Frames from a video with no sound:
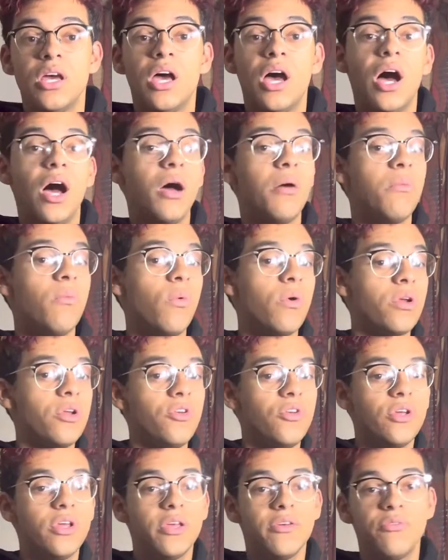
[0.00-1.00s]
I'm
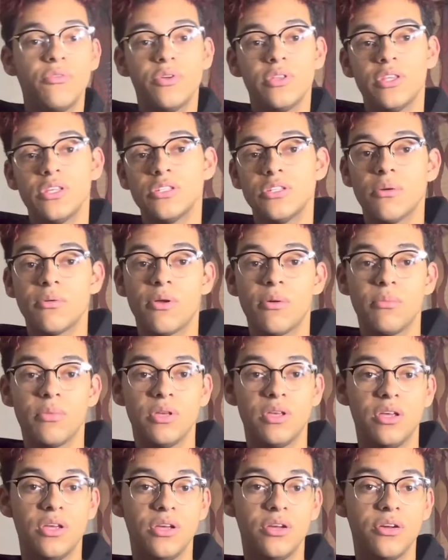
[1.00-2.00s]
wondering if with this upcoming
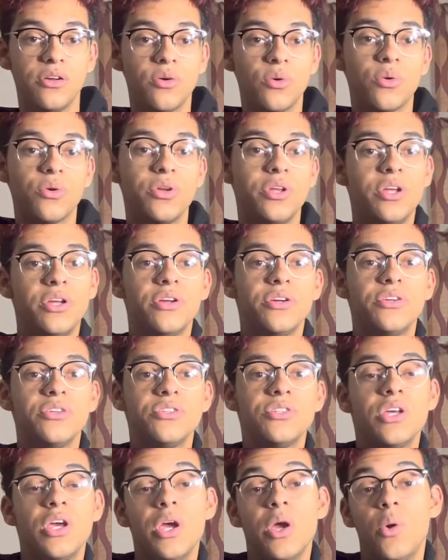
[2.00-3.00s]
year or
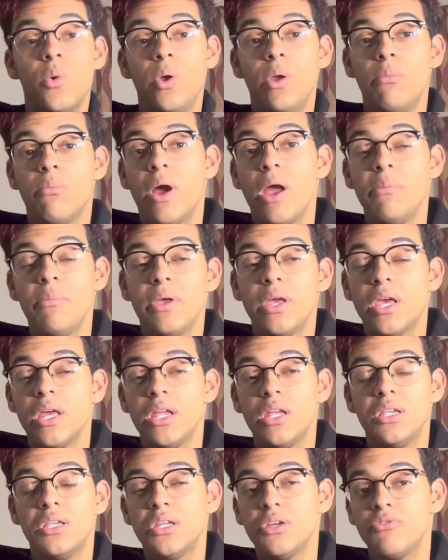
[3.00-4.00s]
years, we might be
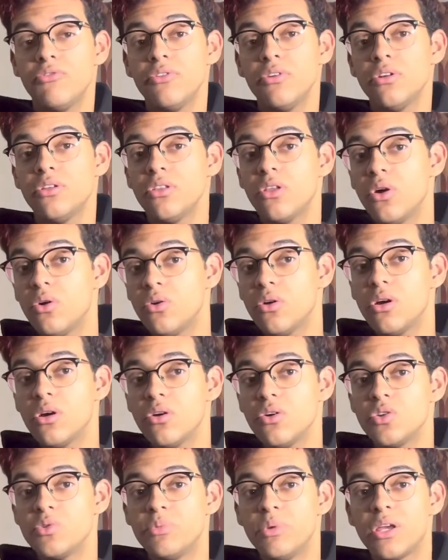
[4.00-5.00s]
getting different
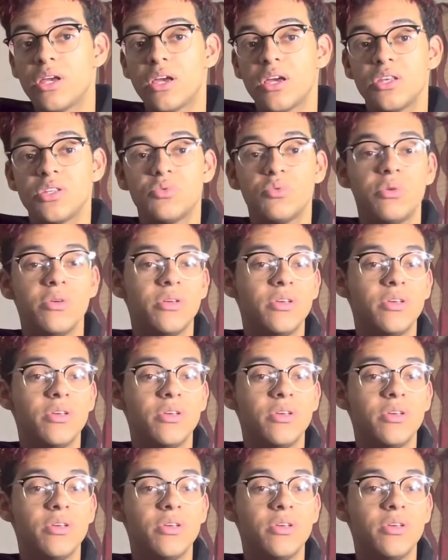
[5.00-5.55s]
logos because